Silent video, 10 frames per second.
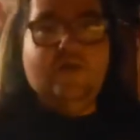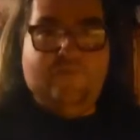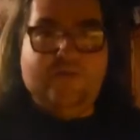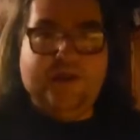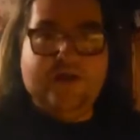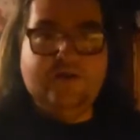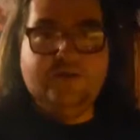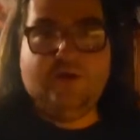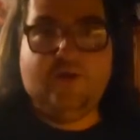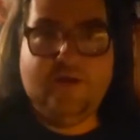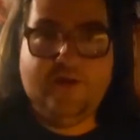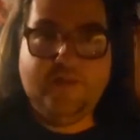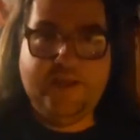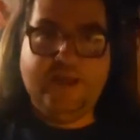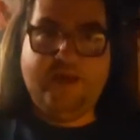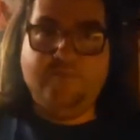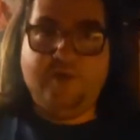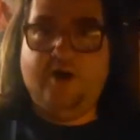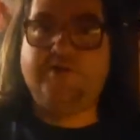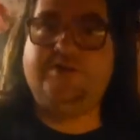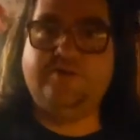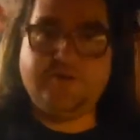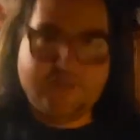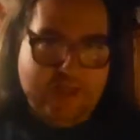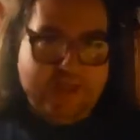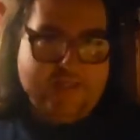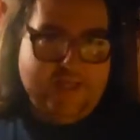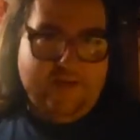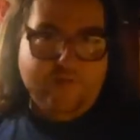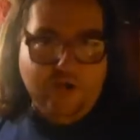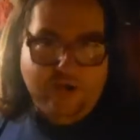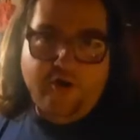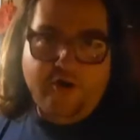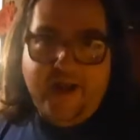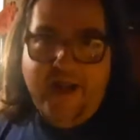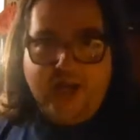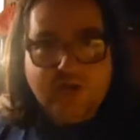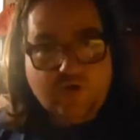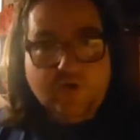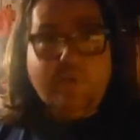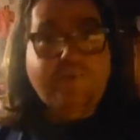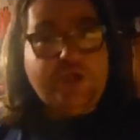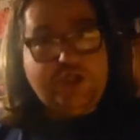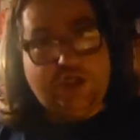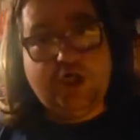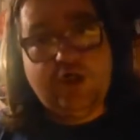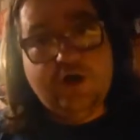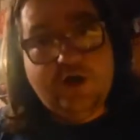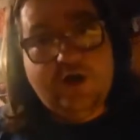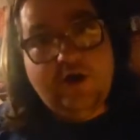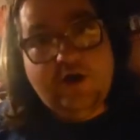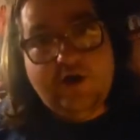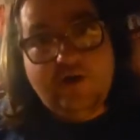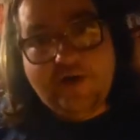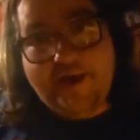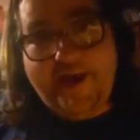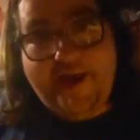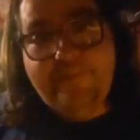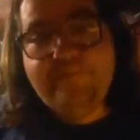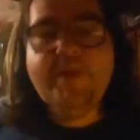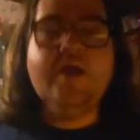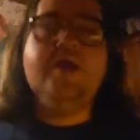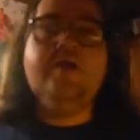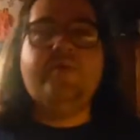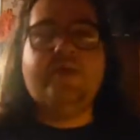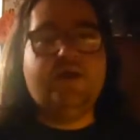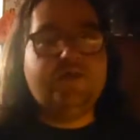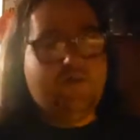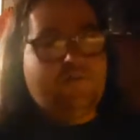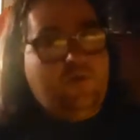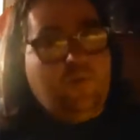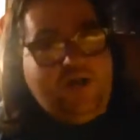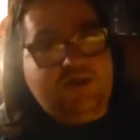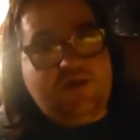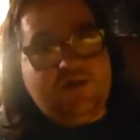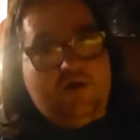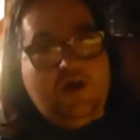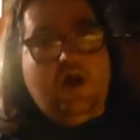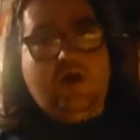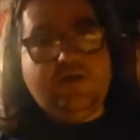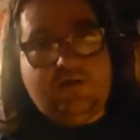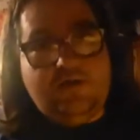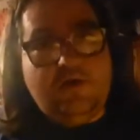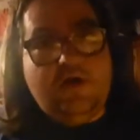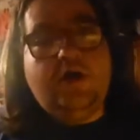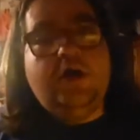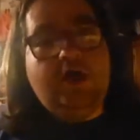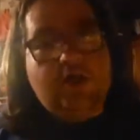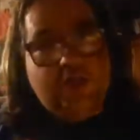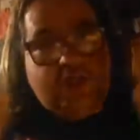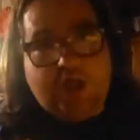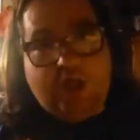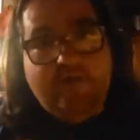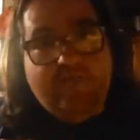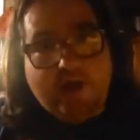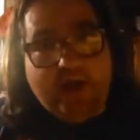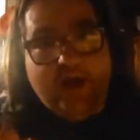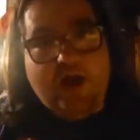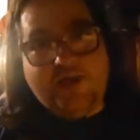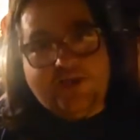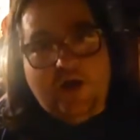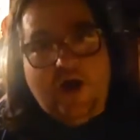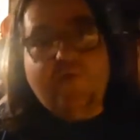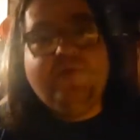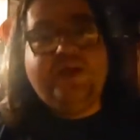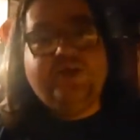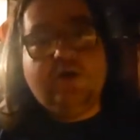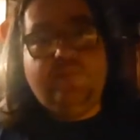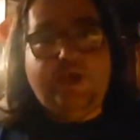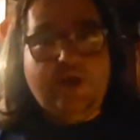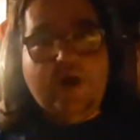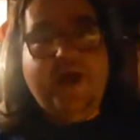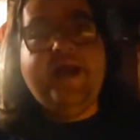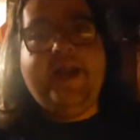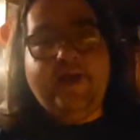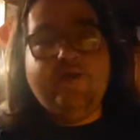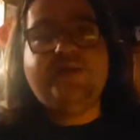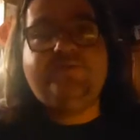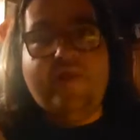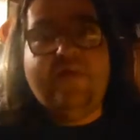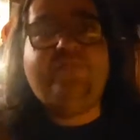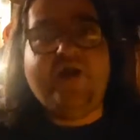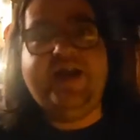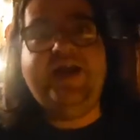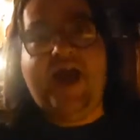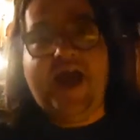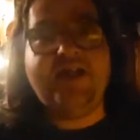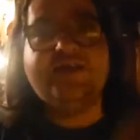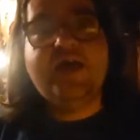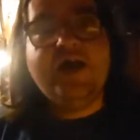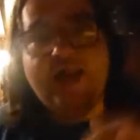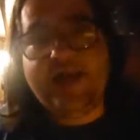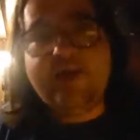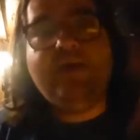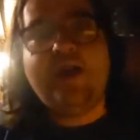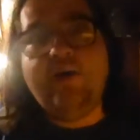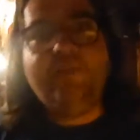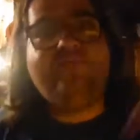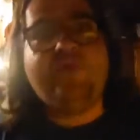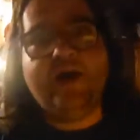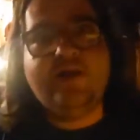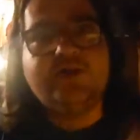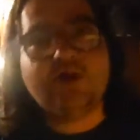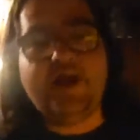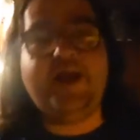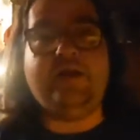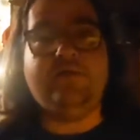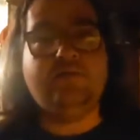videos on the consoles instead of going on an actual computer. Okay, because if you're watching this on a console, shut your fucking console off, get to computer, and click on these motherfucking ads clicking below my fucking screen.